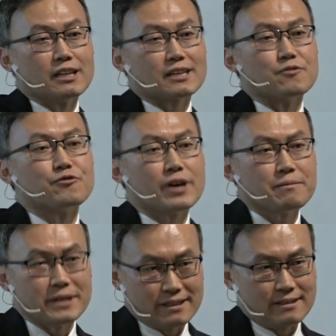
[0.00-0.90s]
like a
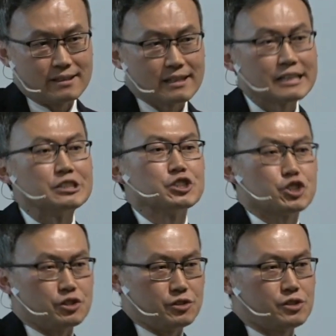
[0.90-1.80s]
famine
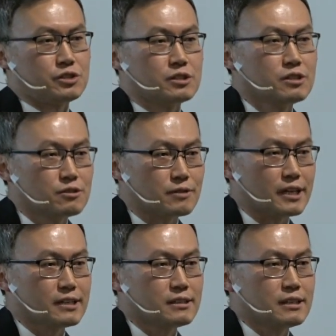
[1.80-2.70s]
conditions,
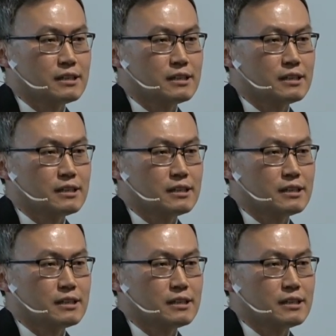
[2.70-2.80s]
right?